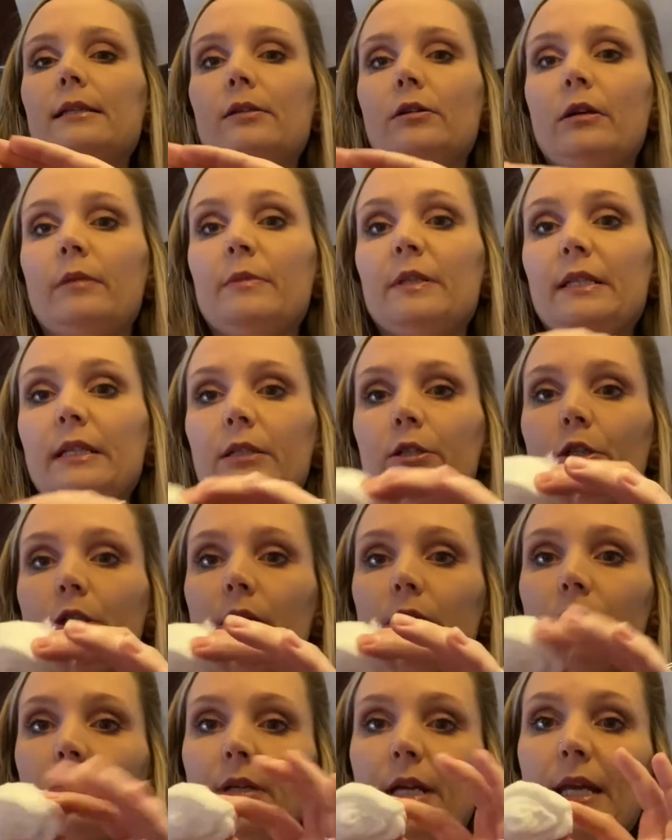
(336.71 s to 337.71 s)
So I'm essentially
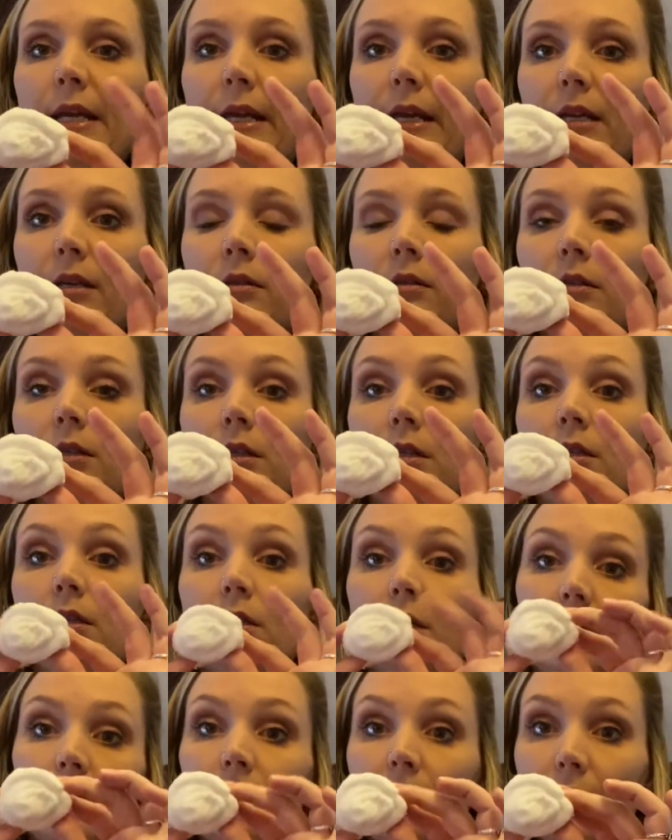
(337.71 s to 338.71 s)
creating
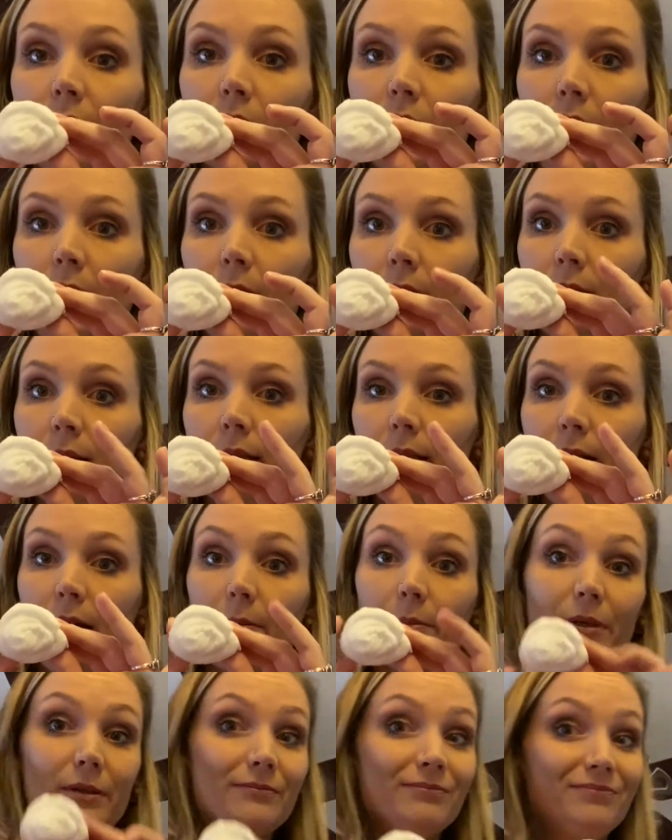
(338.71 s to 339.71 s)
another cotton
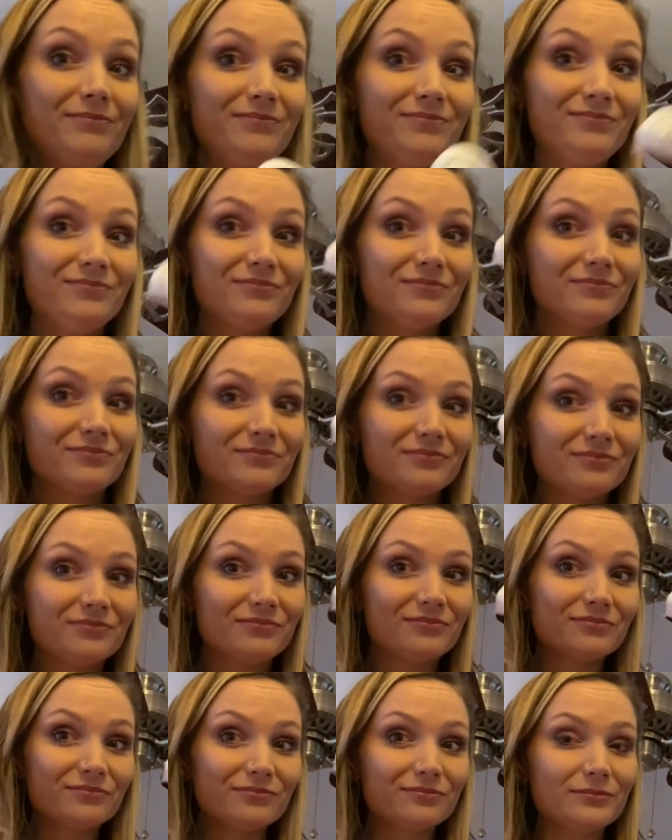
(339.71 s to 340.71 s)
cleanup.
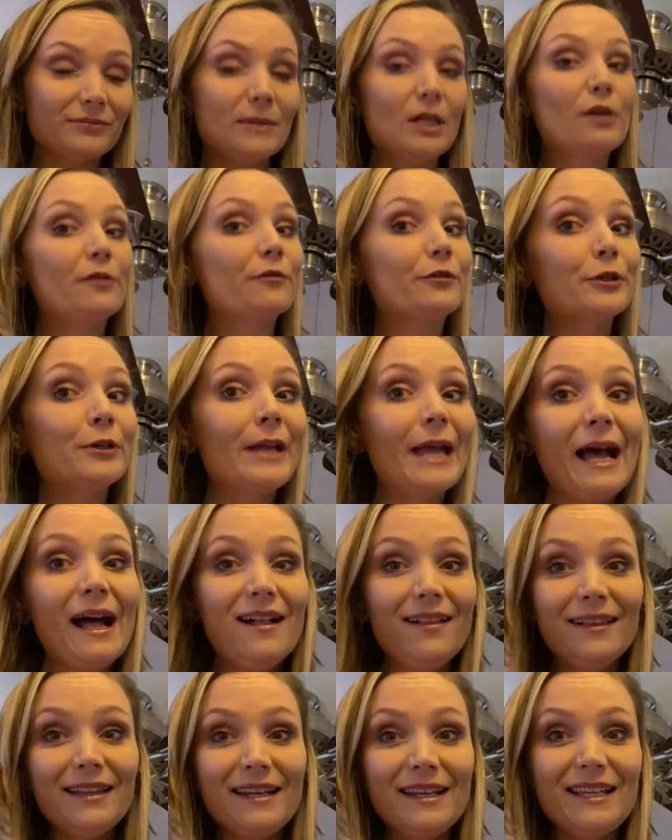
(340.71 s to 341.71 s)

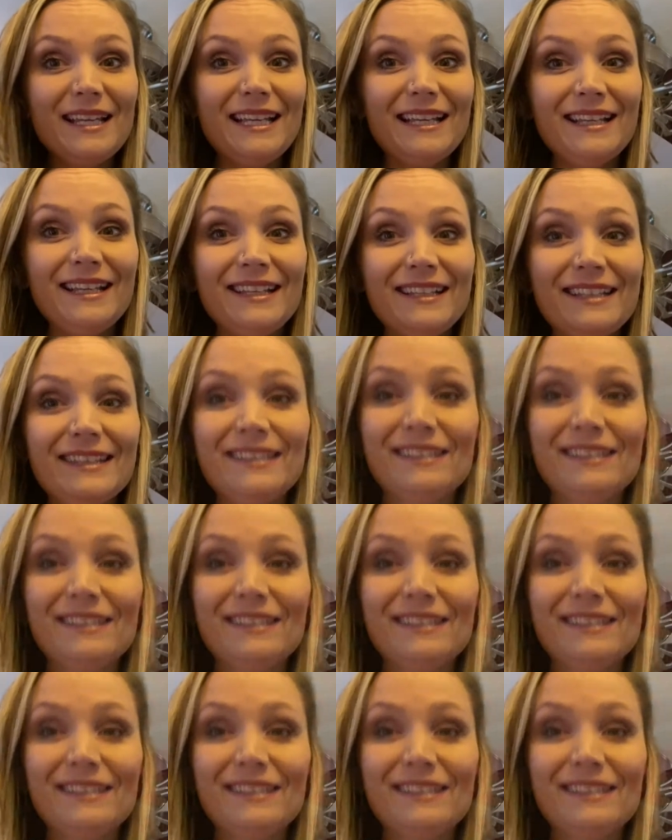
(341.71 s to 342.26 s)
Frugality.